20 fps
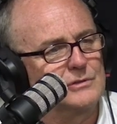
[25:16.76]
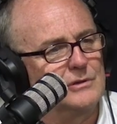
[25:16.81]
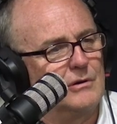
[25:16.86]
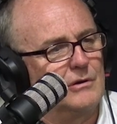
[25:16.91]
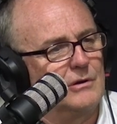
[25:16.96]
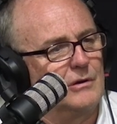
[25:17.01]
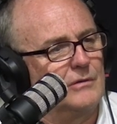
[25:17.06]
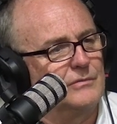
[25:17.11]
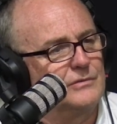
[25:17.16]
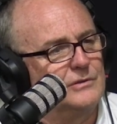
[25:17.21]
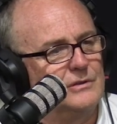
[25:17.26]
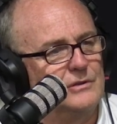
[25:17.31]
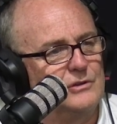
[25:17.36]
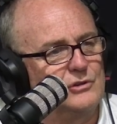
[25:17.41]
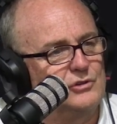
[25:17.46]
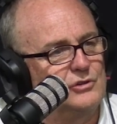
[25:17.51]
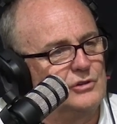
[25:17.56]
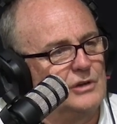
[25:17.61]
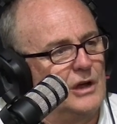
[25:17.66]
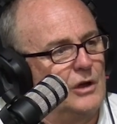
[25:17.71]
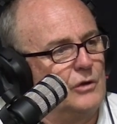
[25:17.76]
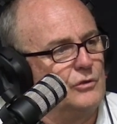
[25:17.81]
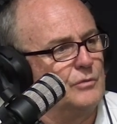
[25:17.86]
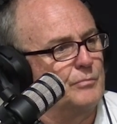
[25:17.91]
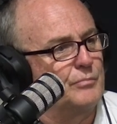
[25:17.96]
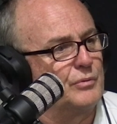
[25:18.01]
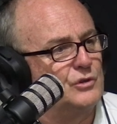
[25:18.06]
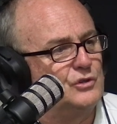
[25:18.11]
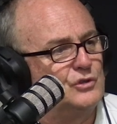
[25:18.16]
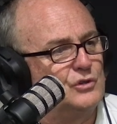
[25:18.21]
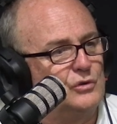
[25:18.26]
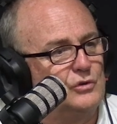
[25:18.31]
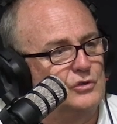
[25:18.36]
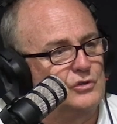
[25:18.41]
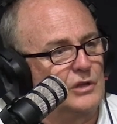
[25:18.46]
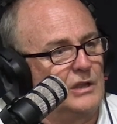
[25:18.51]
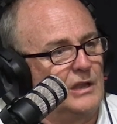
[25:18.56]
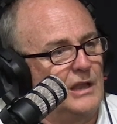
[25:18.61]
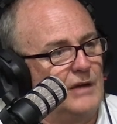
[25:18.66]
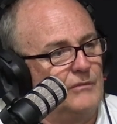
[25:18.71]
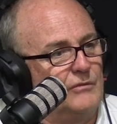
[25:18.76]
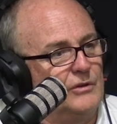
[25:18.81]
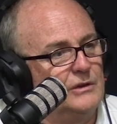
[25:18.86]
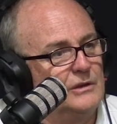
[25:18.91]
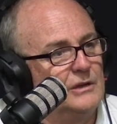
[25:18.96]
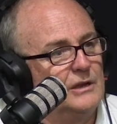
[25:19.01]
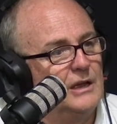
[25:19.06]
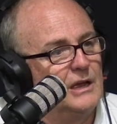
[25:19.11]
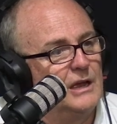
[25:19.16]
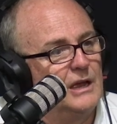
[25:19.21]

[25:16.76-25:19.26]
sign-off to the show. The producer loved it.